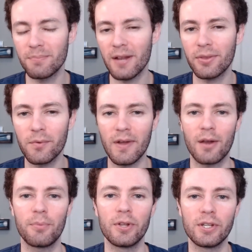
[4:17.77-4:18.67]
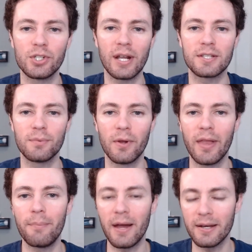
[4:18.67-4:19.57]
but I think we've got a pretty good chance to win
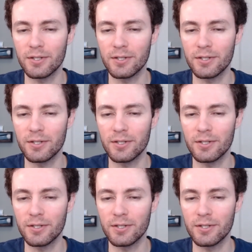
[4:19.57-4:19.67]
that bet.